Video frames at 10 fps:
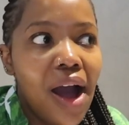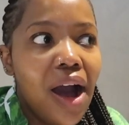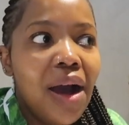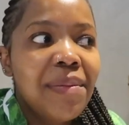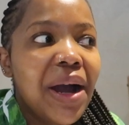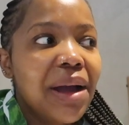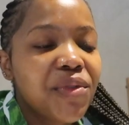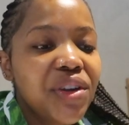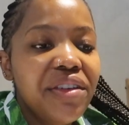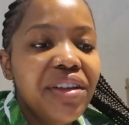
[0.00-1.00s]

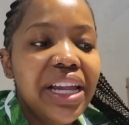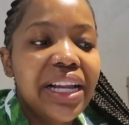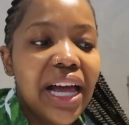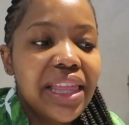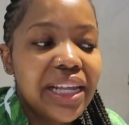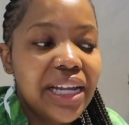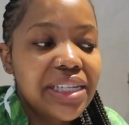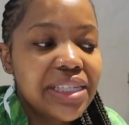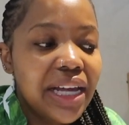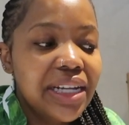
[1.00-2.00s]
I'm really, really glad that I
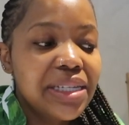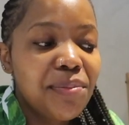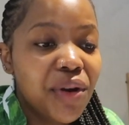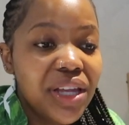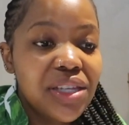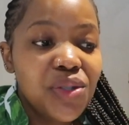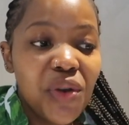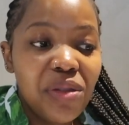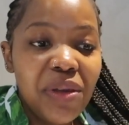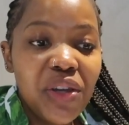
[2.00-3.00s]
decided to bring this
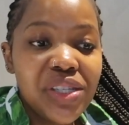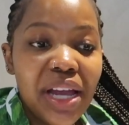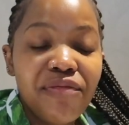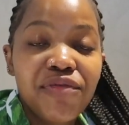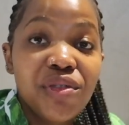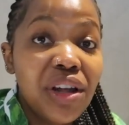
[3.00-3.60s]
with me, because I